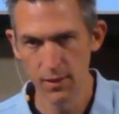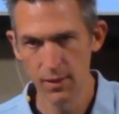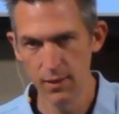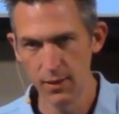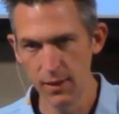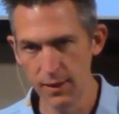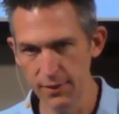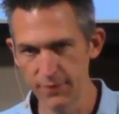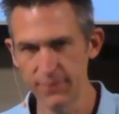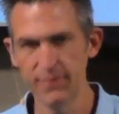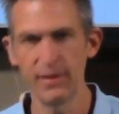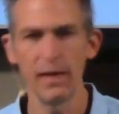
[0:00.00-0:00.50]

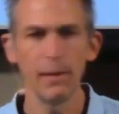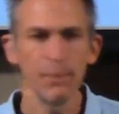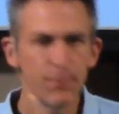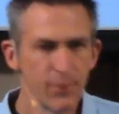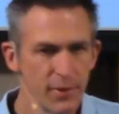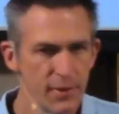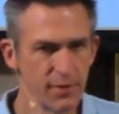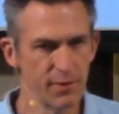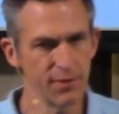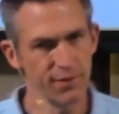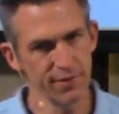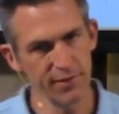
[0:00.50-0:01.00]
It's
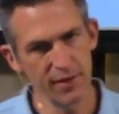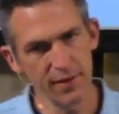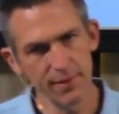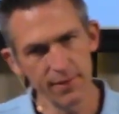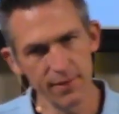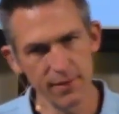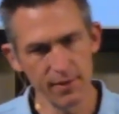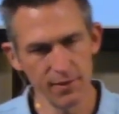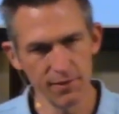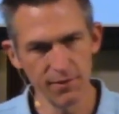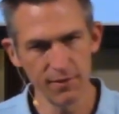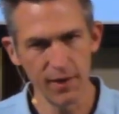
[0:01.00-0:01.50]
tempting to say
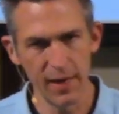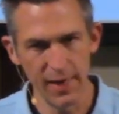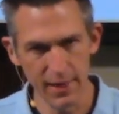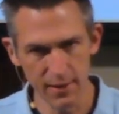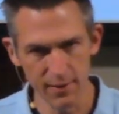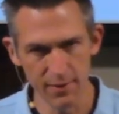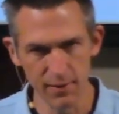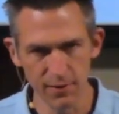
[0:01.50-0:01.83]
things like,